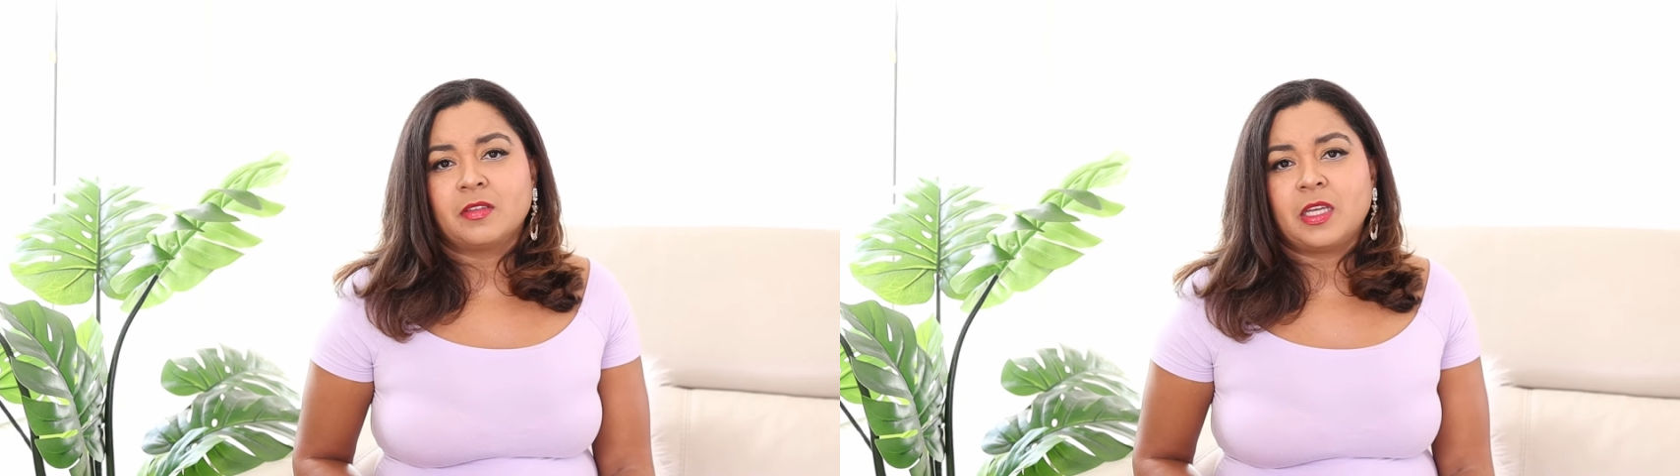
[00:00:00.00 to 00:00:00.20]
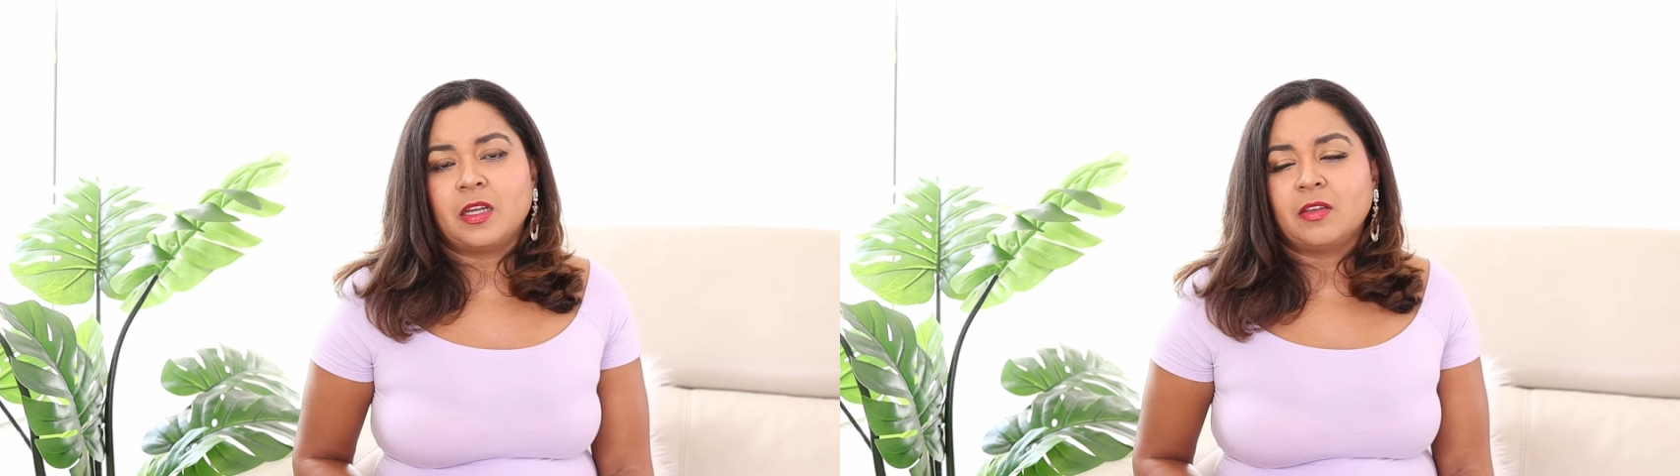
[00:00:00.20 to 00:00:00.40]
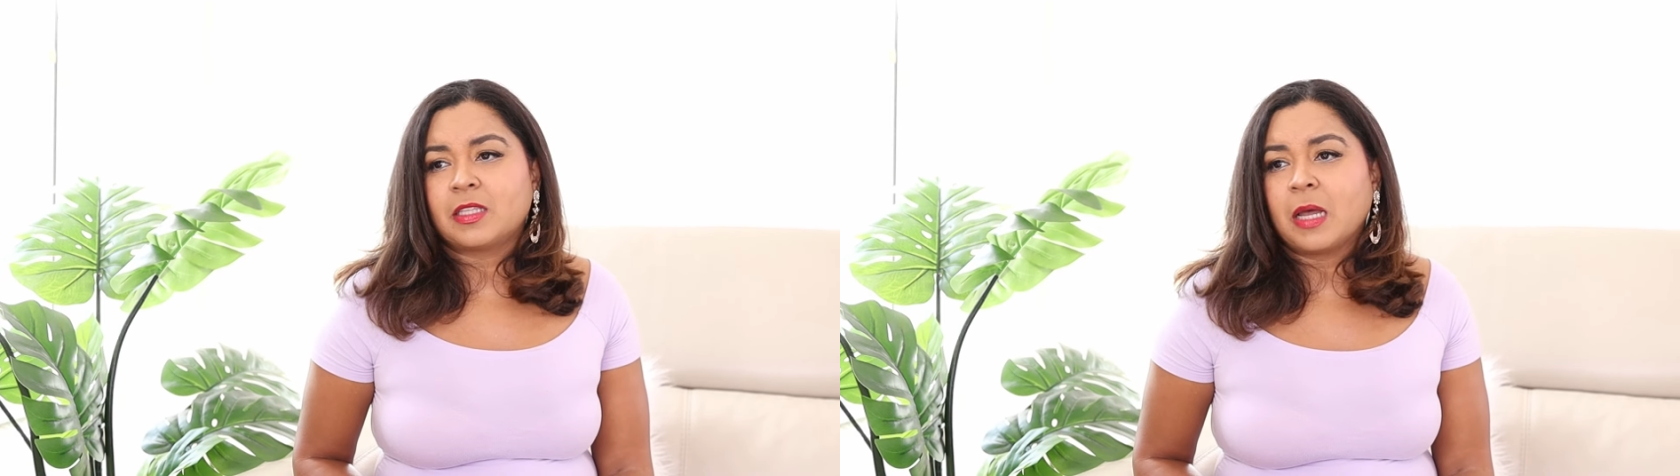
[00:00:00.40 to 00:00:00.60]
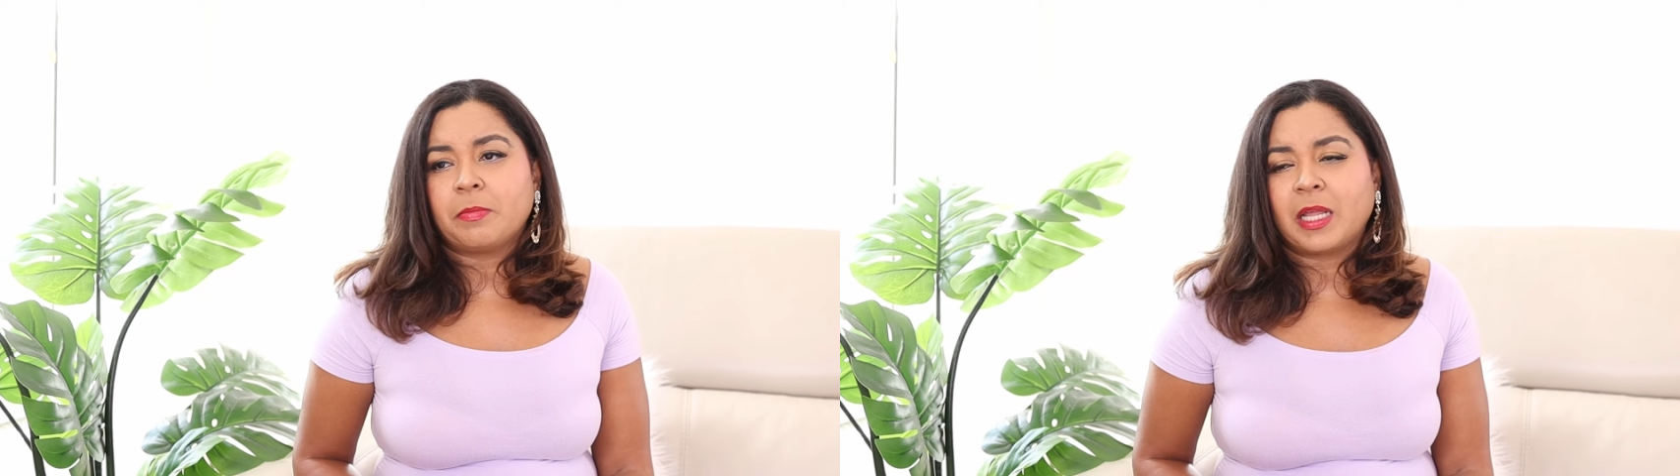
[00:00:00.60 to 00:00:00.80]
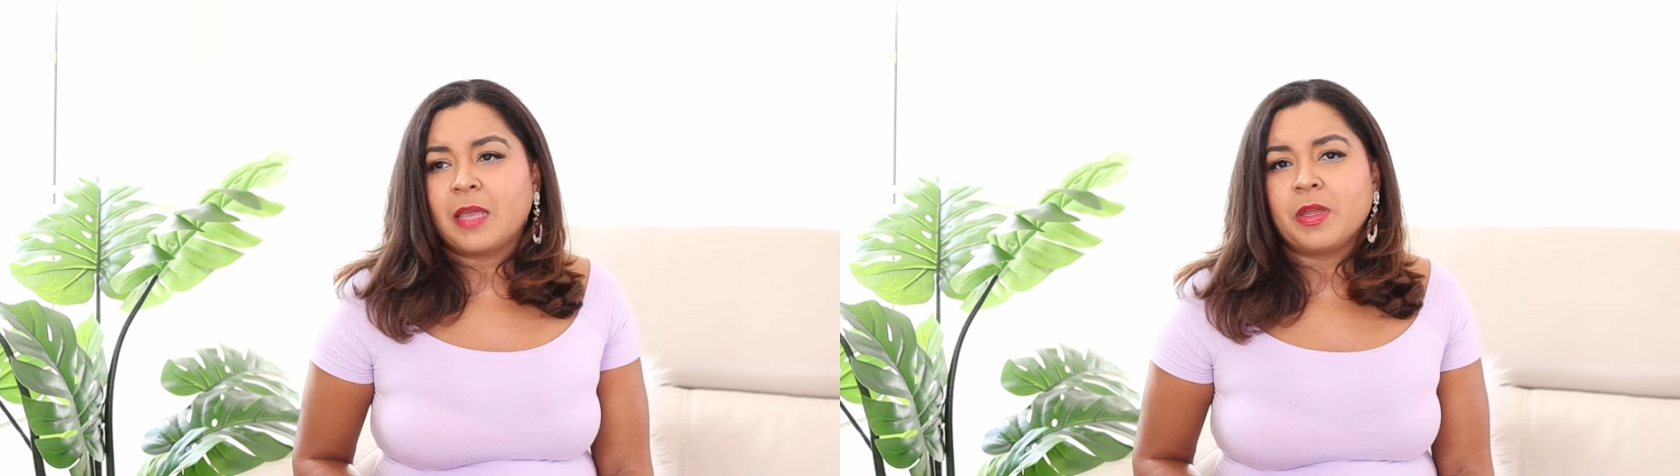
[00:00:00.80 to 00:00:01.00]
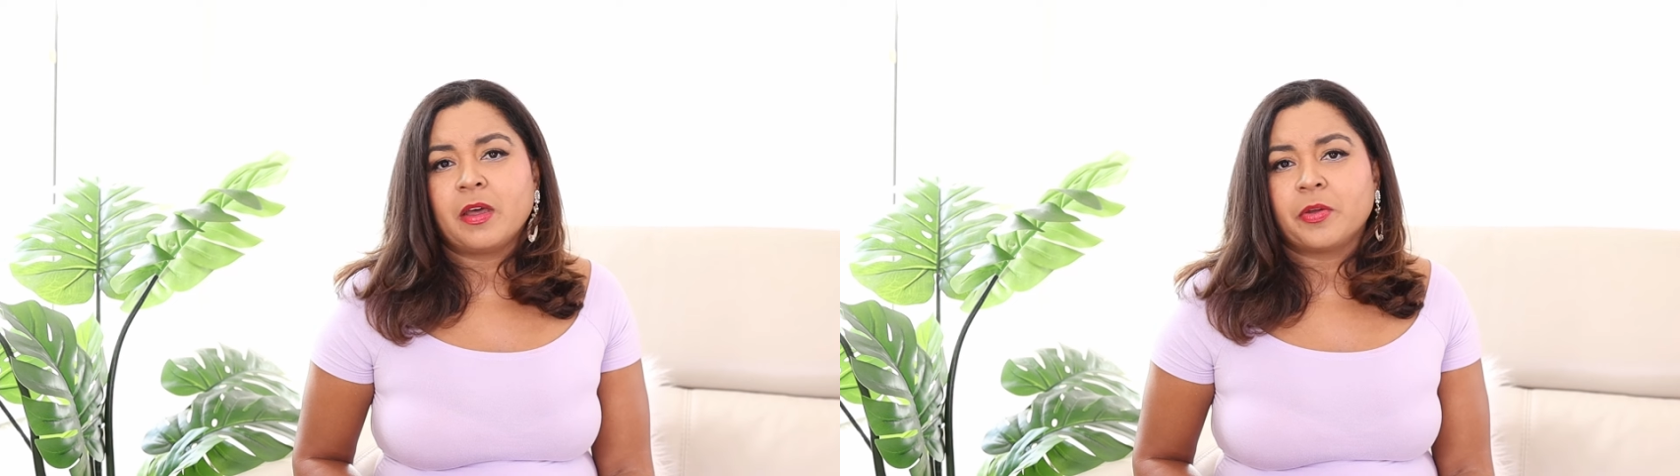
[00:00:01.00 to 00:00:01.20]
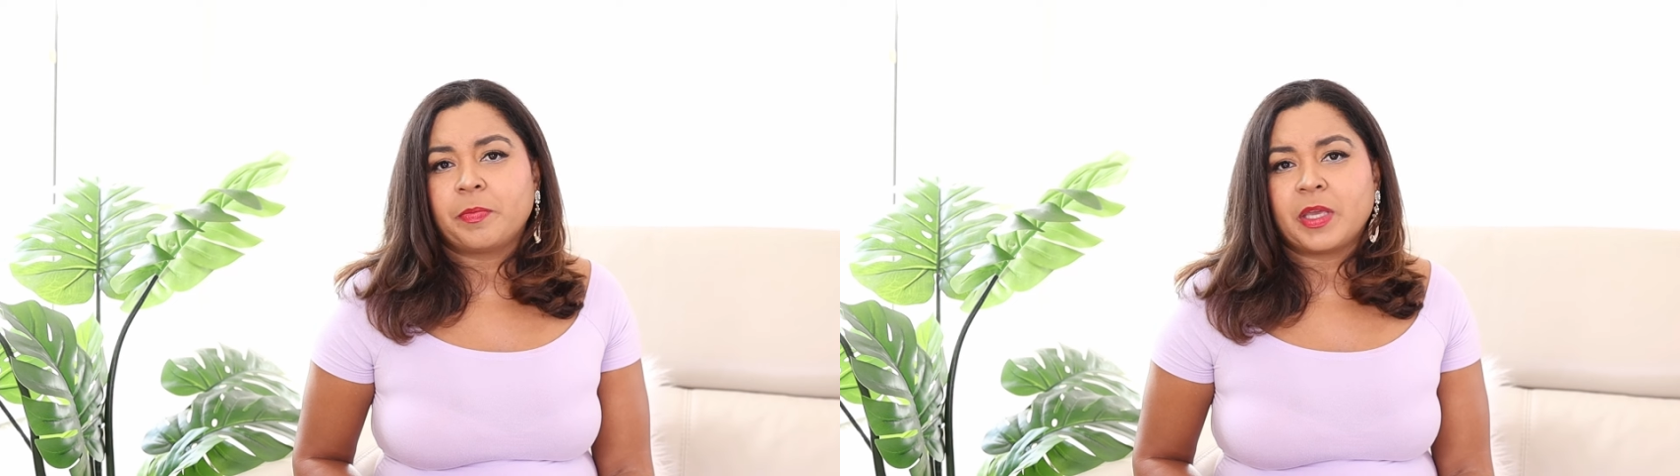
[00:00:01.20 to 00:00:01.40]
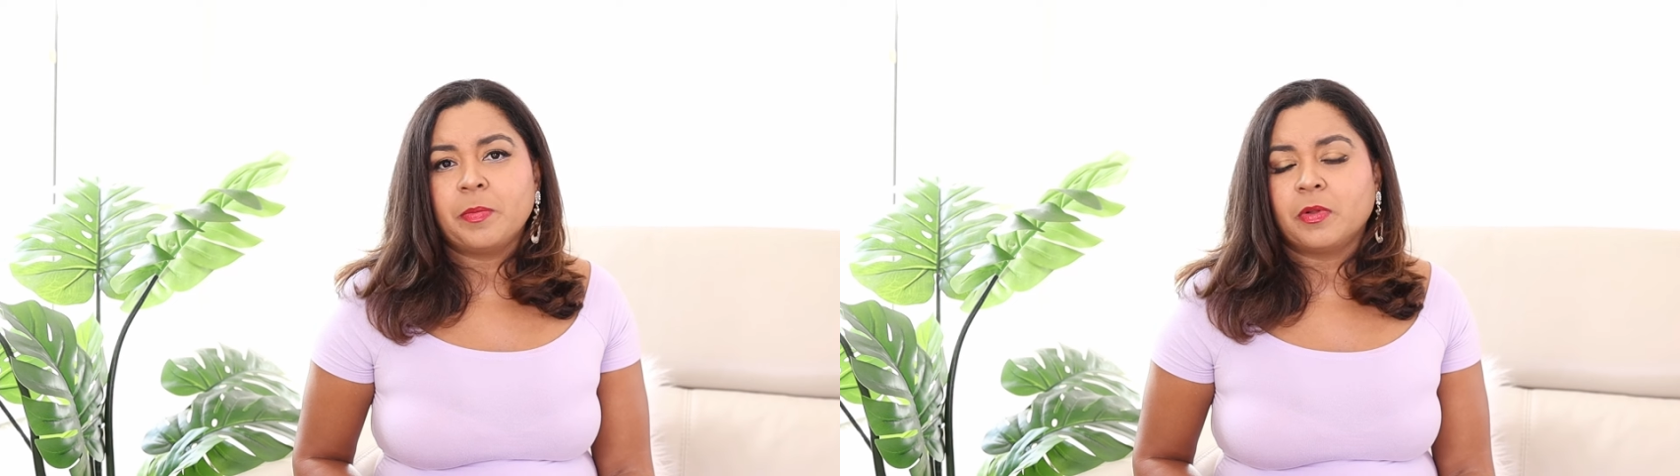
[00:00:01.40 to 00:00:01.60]
You know, stop blaming other
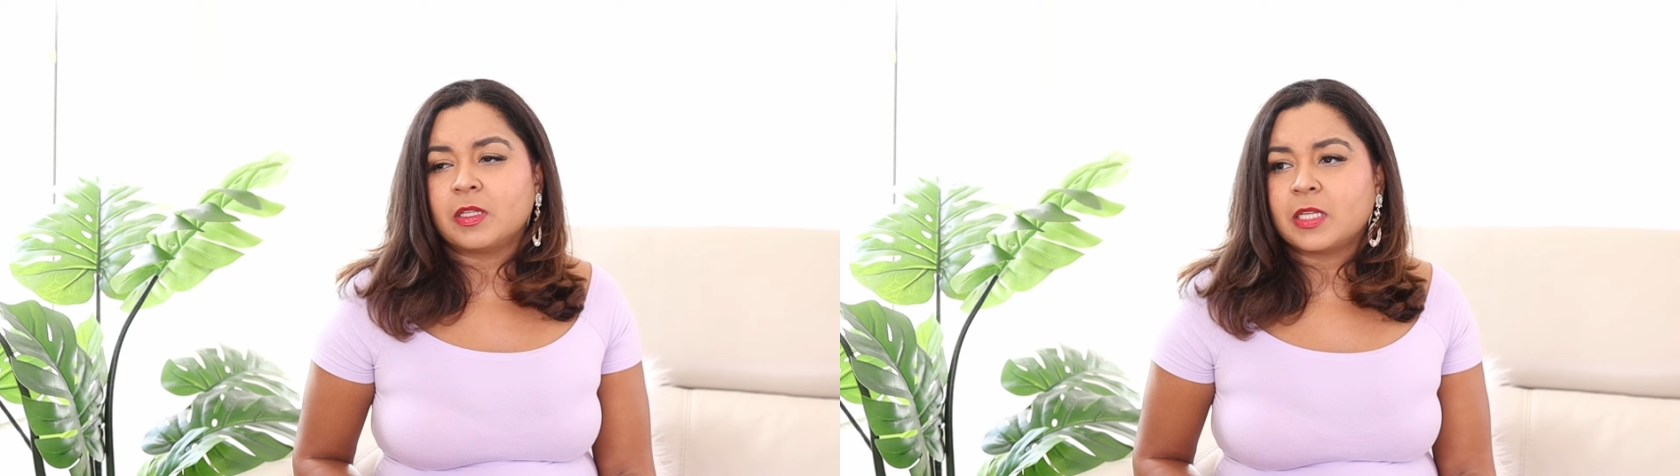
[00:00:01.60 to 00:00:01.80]
people